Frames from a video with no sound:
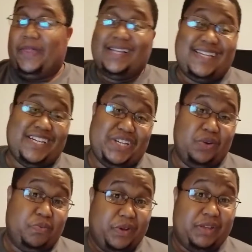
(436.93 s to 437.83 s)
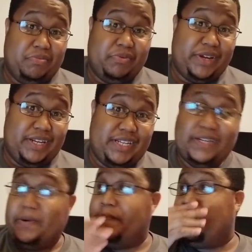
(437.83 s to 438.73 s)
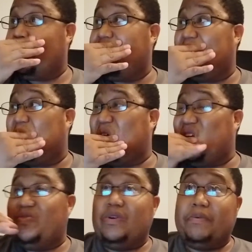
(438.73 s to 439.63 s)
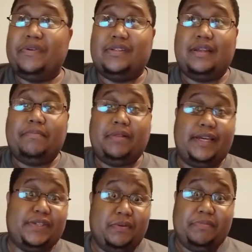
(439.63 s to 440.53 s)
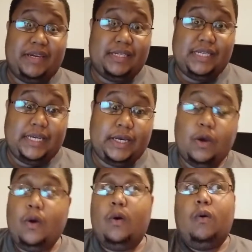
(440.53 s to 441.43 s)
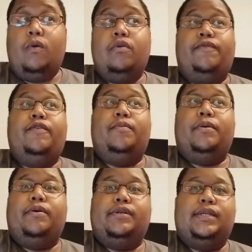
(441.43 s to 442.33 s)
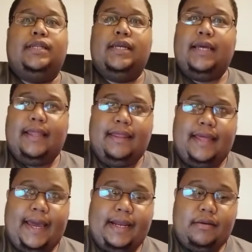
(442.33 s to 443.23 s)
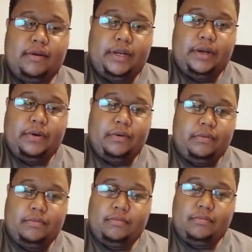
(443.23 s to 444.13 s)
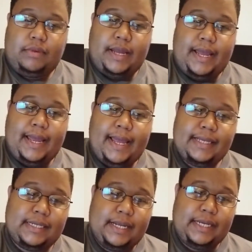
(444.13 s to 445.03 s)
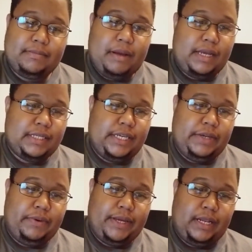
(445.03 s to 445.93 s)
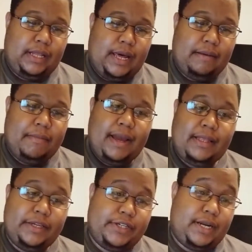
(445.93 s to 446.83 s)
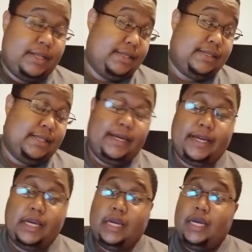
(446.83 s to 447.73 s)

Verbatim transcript: that's actually a really brilliant deal, especially if you're a person that plays on PC or if you're a person that you know has an Xbox and you get a lot of mileage out of this thing.